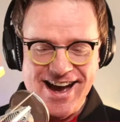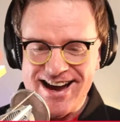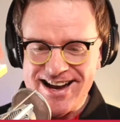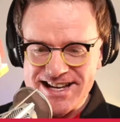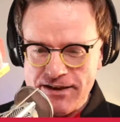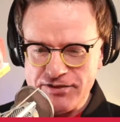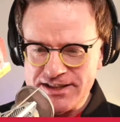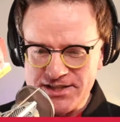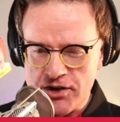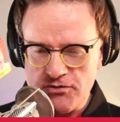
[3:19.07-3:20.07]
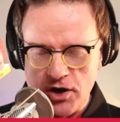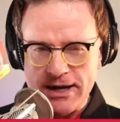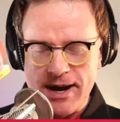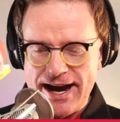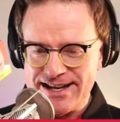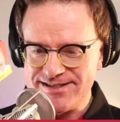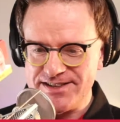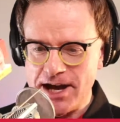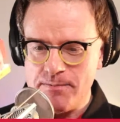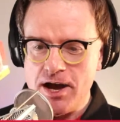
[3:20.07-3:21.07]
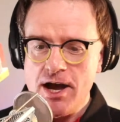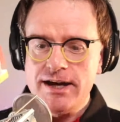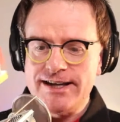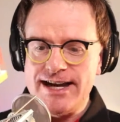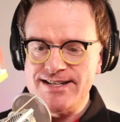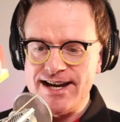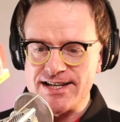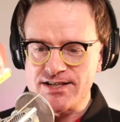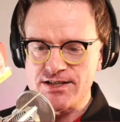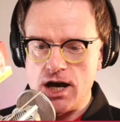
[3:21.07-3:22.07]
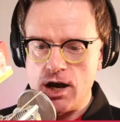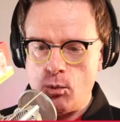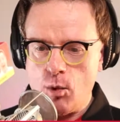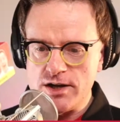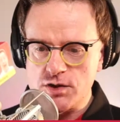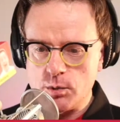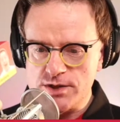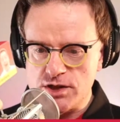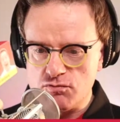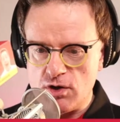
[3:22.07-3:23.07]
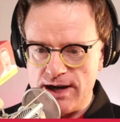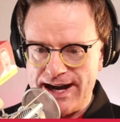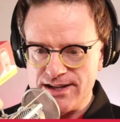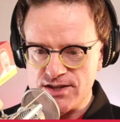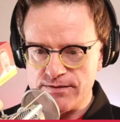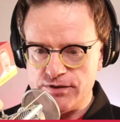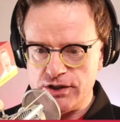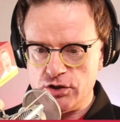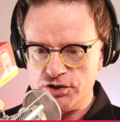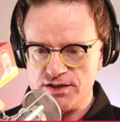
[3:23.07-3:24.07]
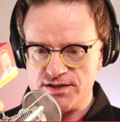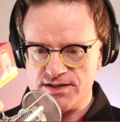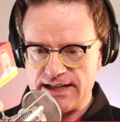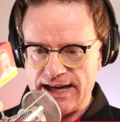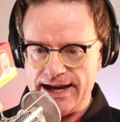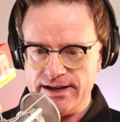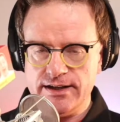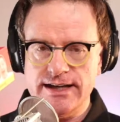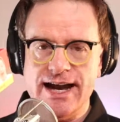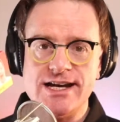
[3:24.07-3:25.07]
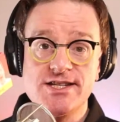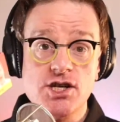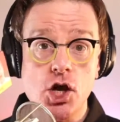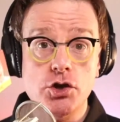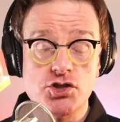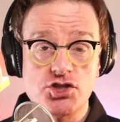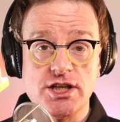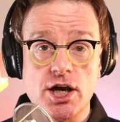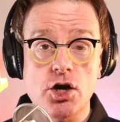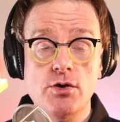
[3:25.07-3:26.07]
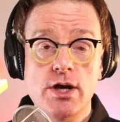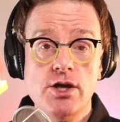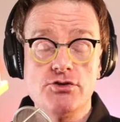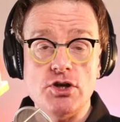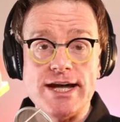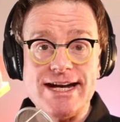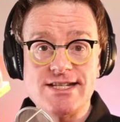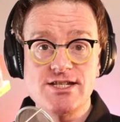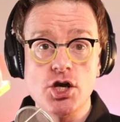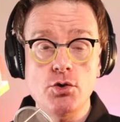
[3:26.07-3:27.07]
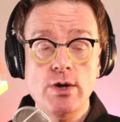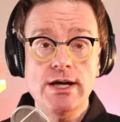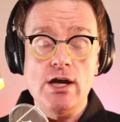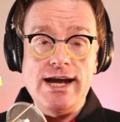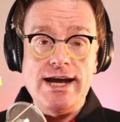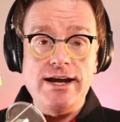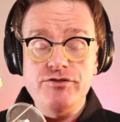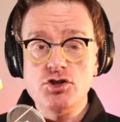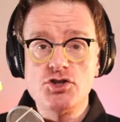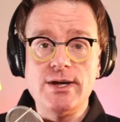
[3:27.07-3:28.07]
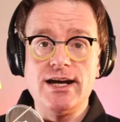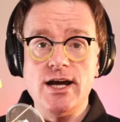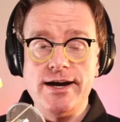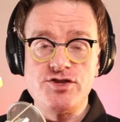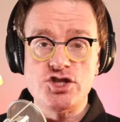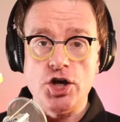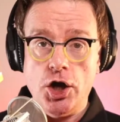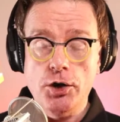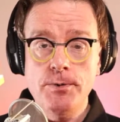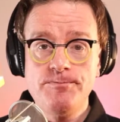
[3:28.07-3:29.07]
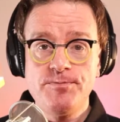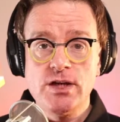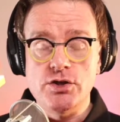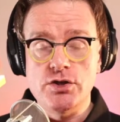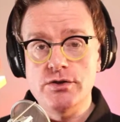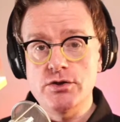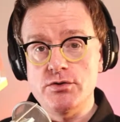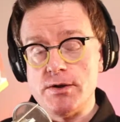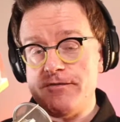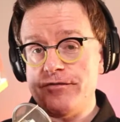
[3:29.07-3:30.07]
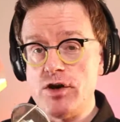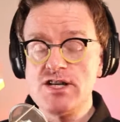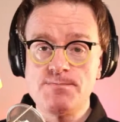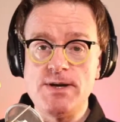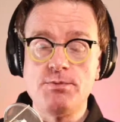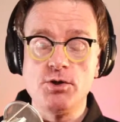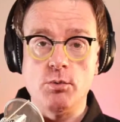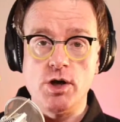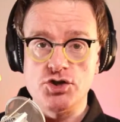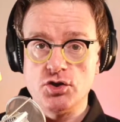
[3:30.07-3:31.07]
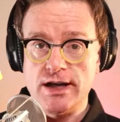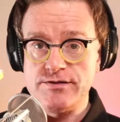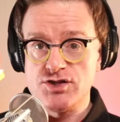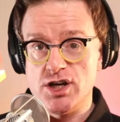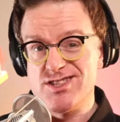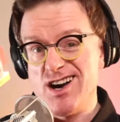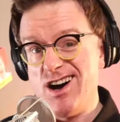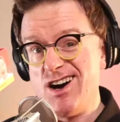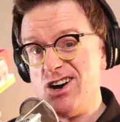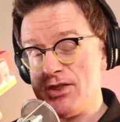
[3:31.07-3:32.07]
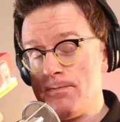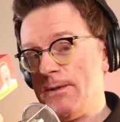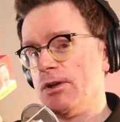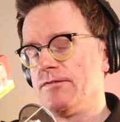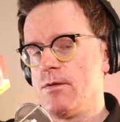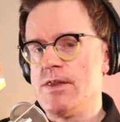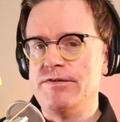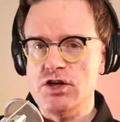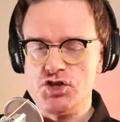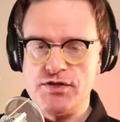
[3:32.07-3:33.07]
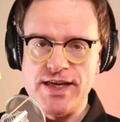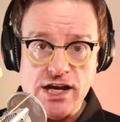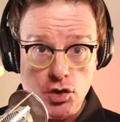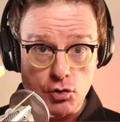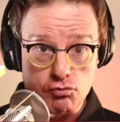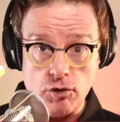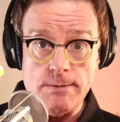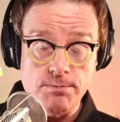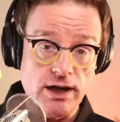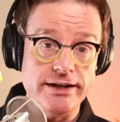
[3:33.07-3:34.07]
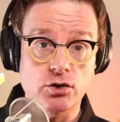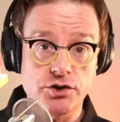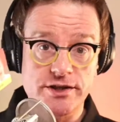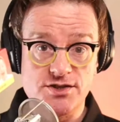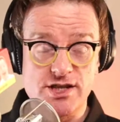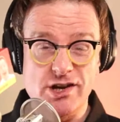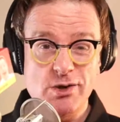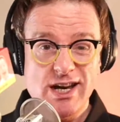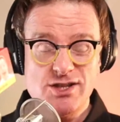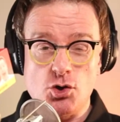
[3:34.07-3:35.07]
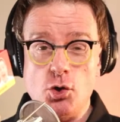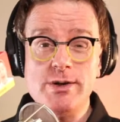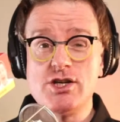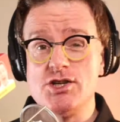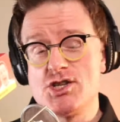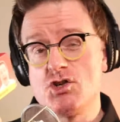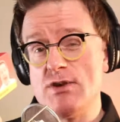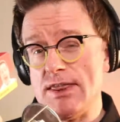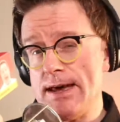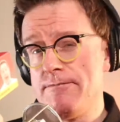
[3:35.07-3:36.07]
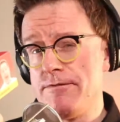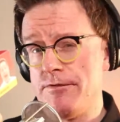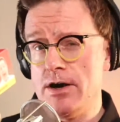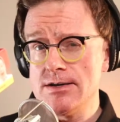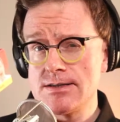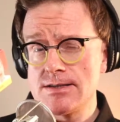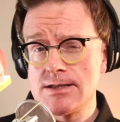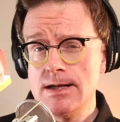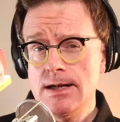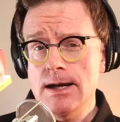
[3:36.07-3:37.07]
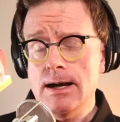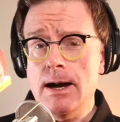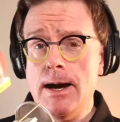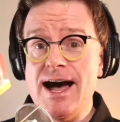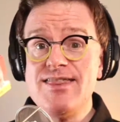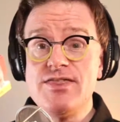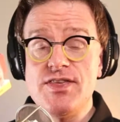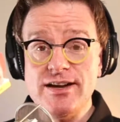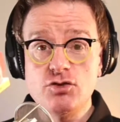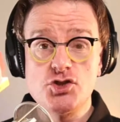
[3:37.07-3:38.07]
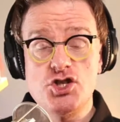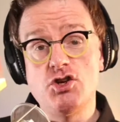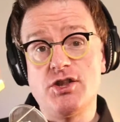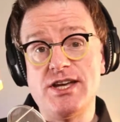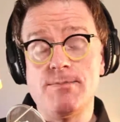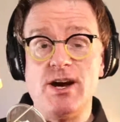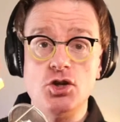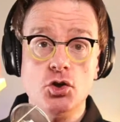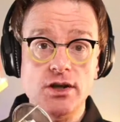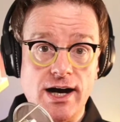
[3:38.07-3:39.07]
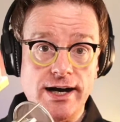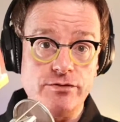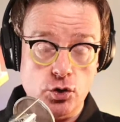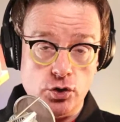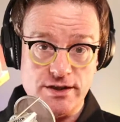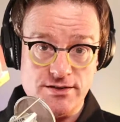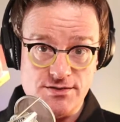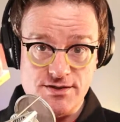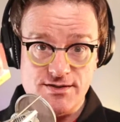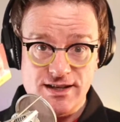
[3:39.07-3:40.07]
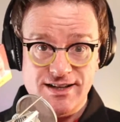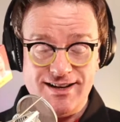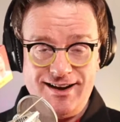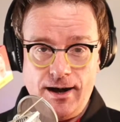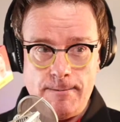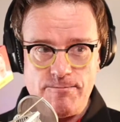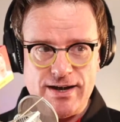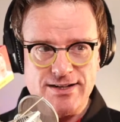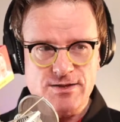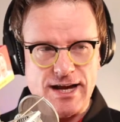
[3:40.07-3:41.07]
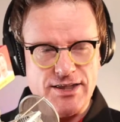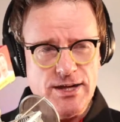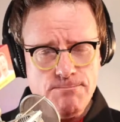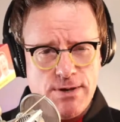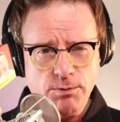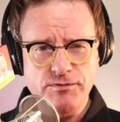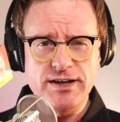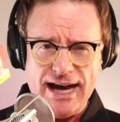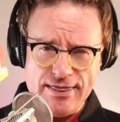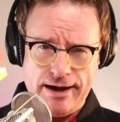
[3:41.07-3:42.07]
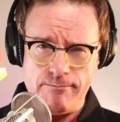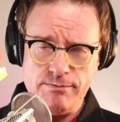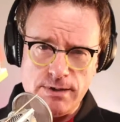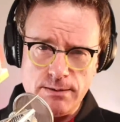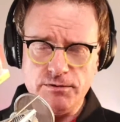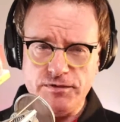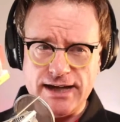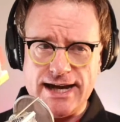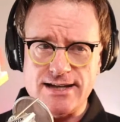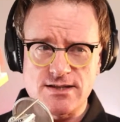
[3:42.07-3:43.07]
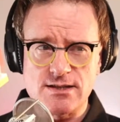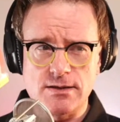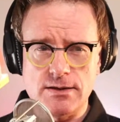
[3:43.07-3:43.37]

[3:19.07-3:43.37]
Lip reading: Everything's going wrong in my head today. But Katie asks, what was the right answer for the audiences again? Yeah, so just to go through that. So if you're doing a live show, the first people that watch your live shows are the people from the future. They're your replay audience. So it's always good to greet them first. And then, of course, you've got to think about your live audience. And I think people forget that. People forget,